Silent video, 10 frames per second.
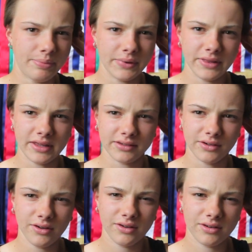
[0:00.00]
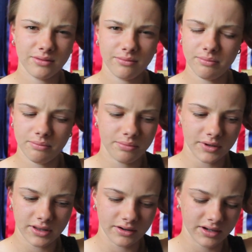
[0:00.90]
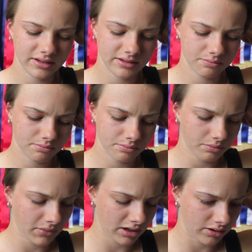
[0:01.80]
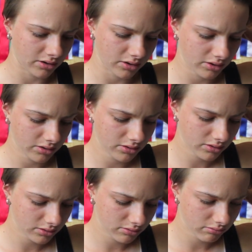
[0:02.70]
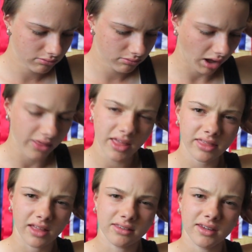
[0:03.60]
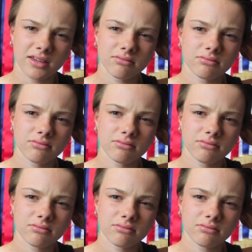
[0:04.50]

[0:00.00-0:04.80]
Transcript: but there's not, but there is, I don't know. I think that's it.